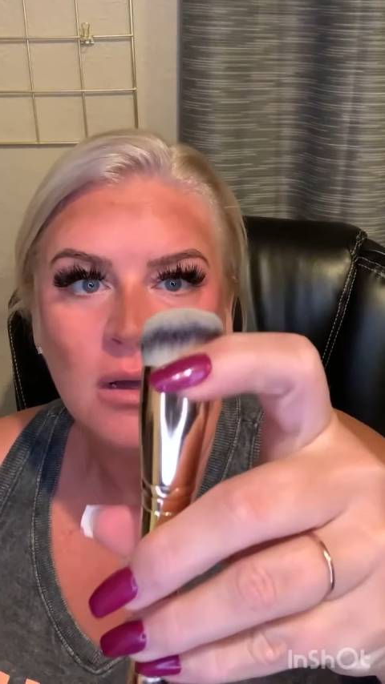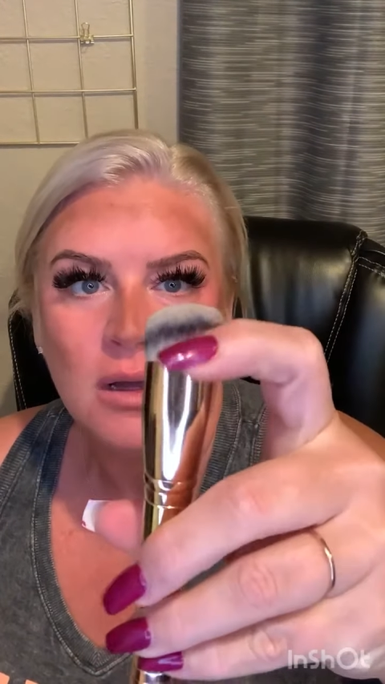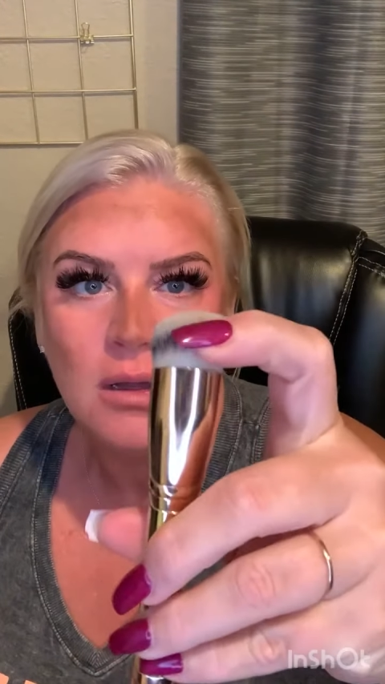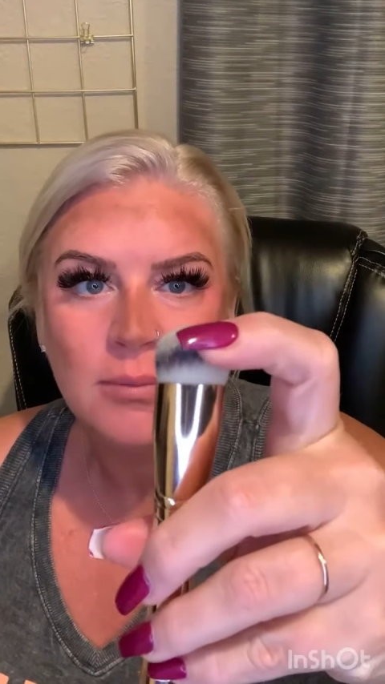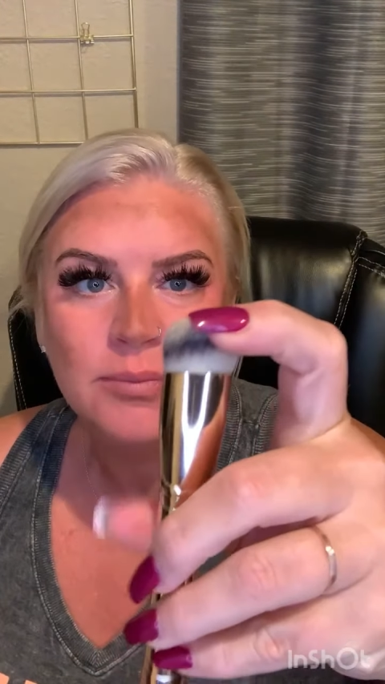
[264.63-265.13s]

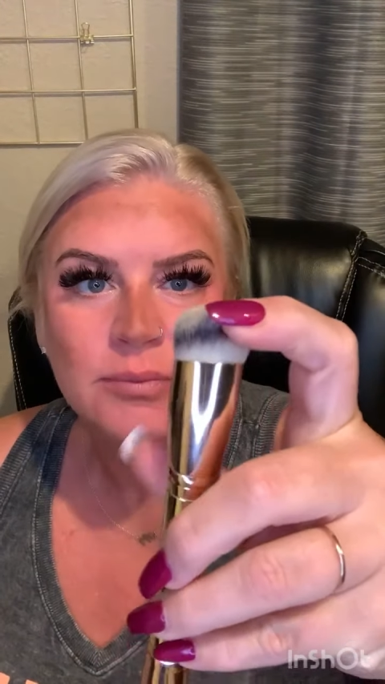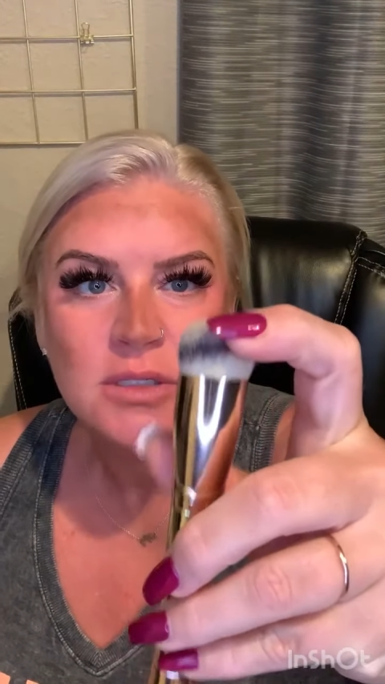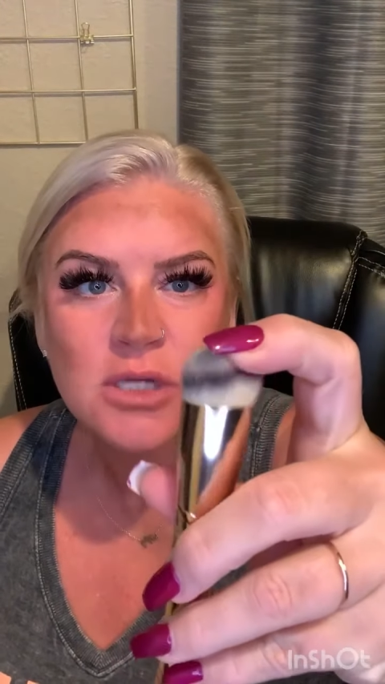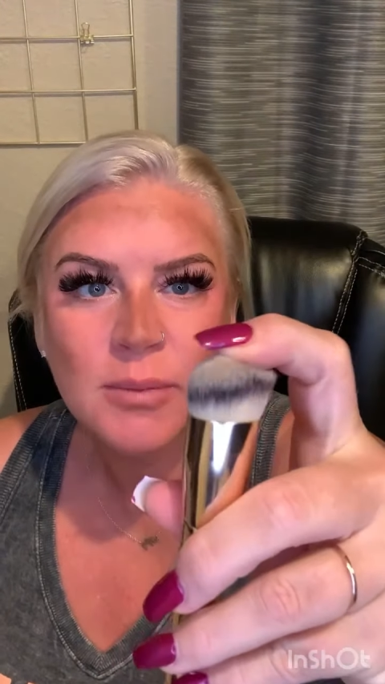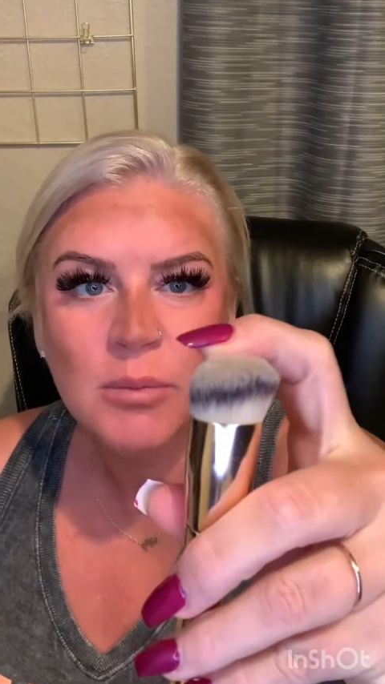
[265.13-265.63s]

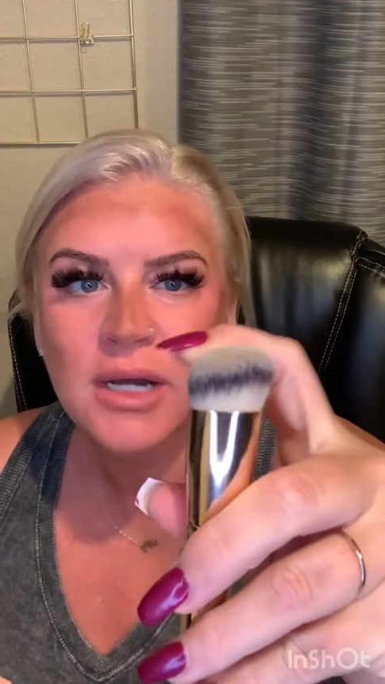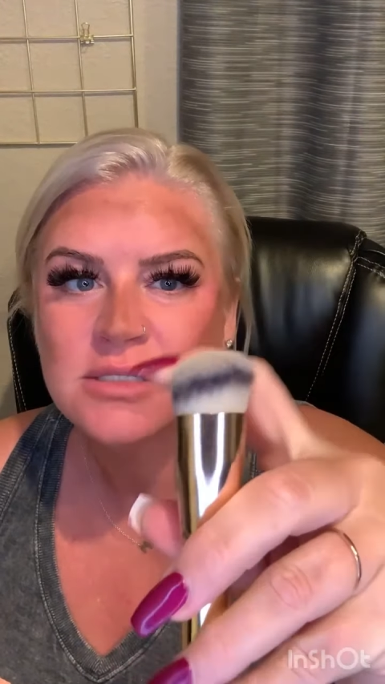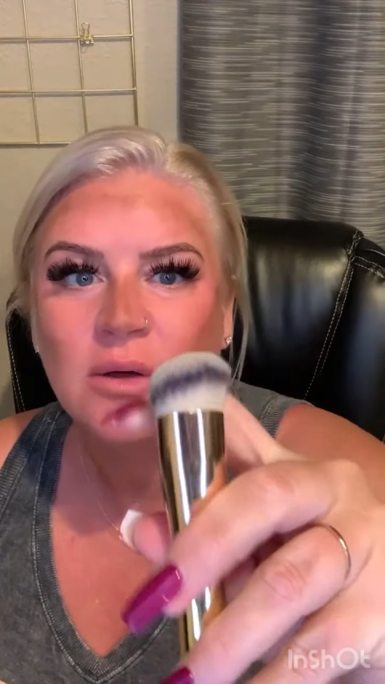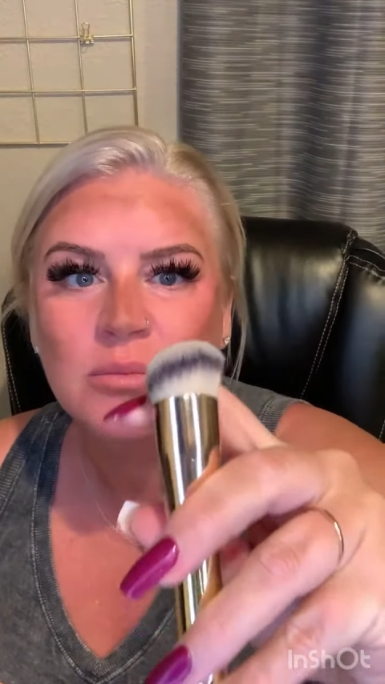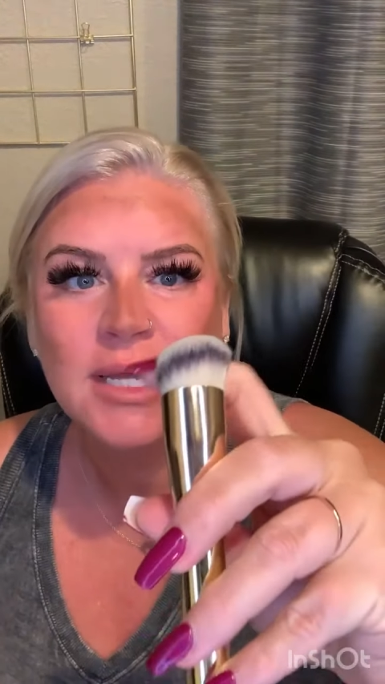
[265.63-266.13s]
sorry, my brain is
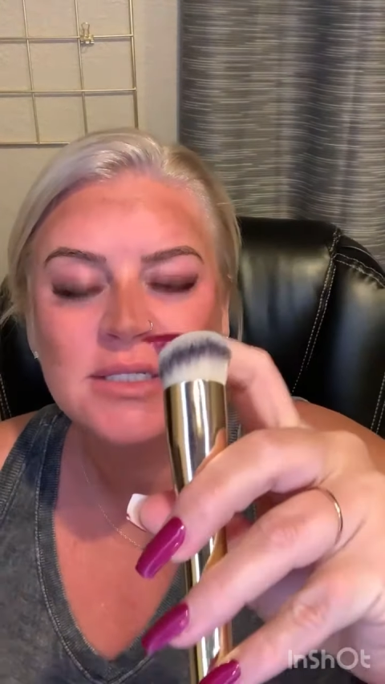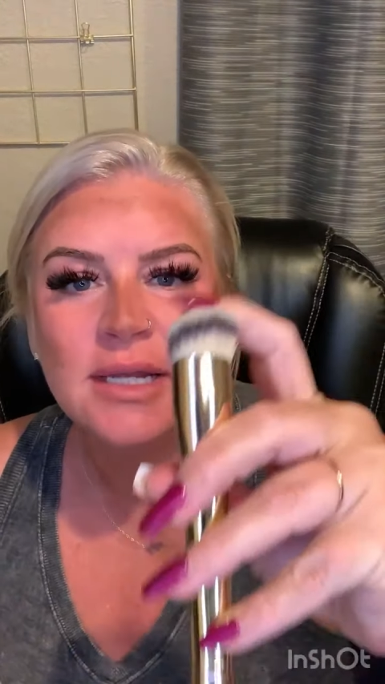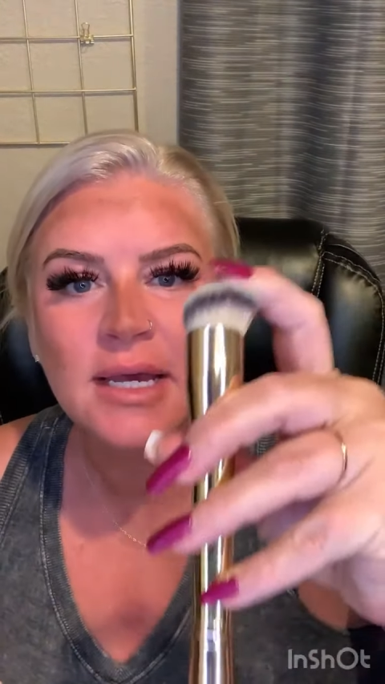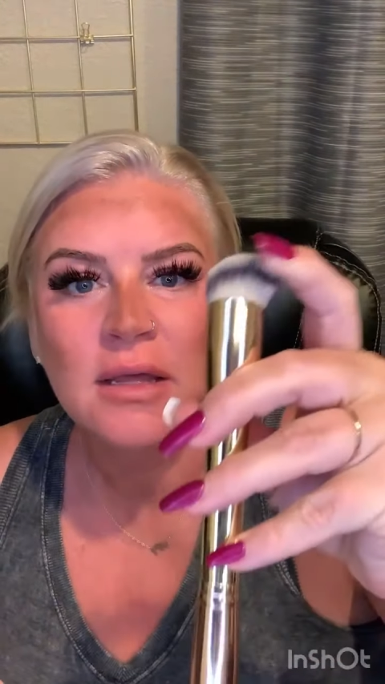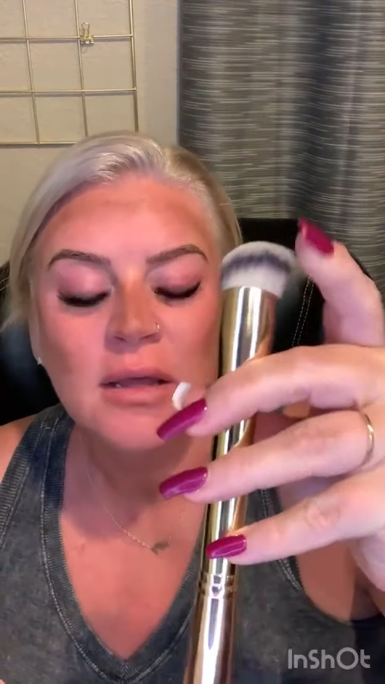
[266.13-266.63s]
going blank
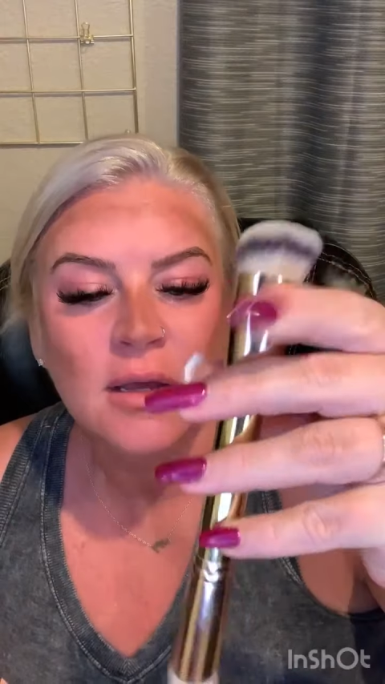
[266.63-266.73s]
today.